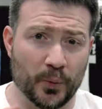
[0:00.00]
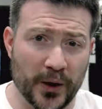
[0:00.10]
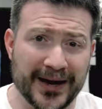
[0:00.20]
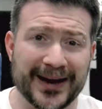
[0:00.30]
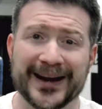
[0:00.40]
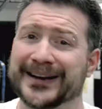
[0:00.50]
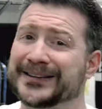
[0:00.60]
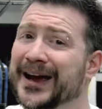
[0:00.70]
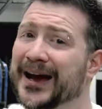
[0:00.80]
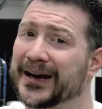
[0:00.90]
win and get
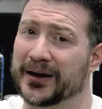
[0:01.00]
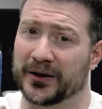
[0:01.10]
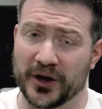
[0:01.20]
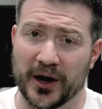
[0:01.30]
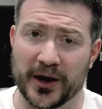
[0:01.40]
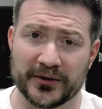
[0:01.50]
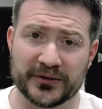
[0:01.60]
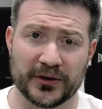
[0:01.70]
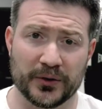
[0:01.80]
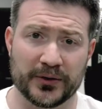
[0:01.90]
the heck out of
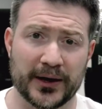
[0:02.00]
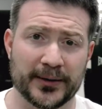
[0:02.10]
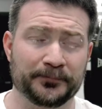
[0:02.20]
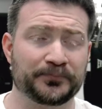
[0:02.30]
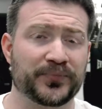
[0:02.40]
Dodge, okay?